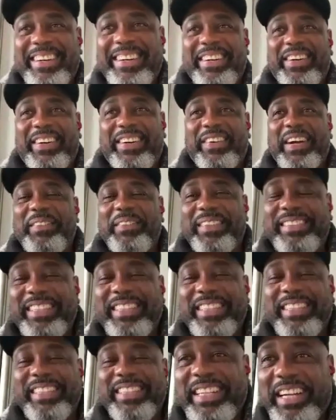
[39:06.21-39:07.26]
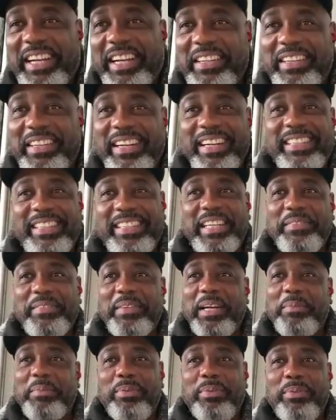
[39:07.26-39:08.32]
All right, Mister G Holland. Like I say,
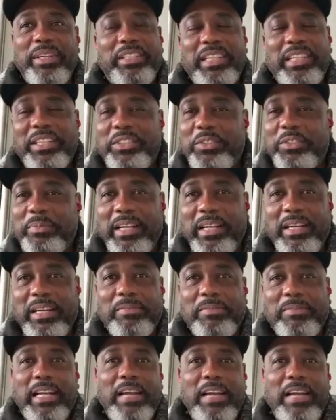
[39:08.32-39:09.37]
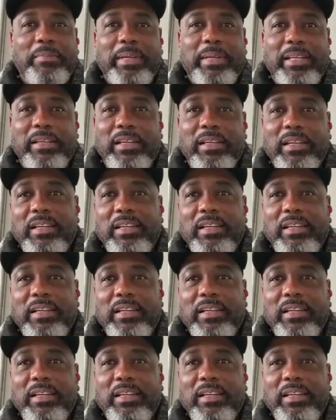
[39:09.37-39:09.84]
man, I appreciate you, man, for having me.